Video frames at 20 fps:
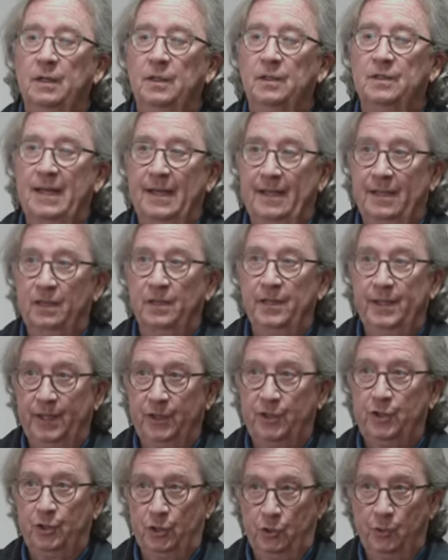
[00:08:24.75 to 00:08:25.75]
Secondly,
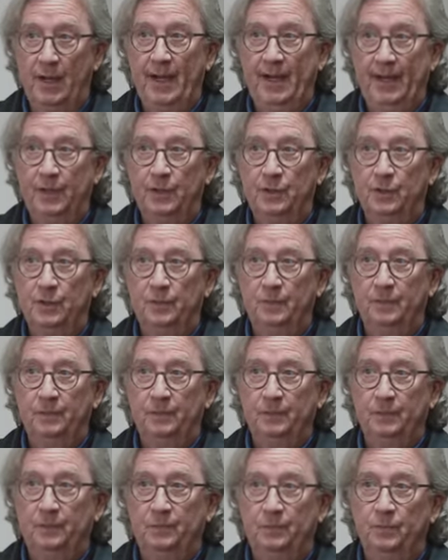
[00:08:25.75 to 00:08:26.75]
it's grades,
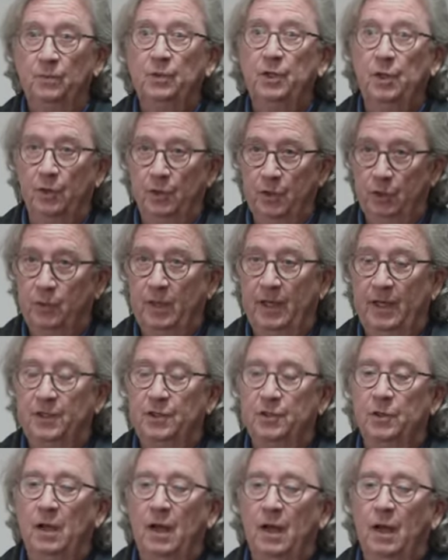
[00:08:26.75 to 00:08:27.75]
the
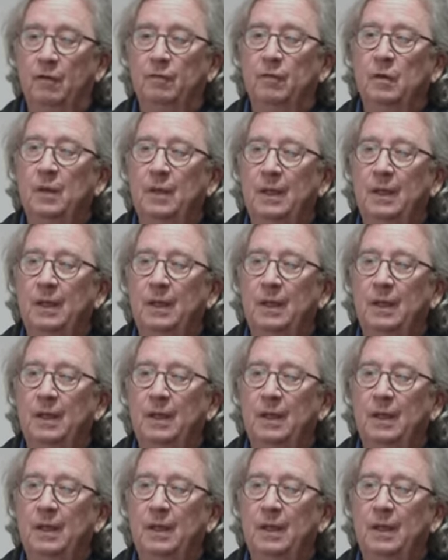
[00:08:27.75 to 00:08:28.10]
grades you have.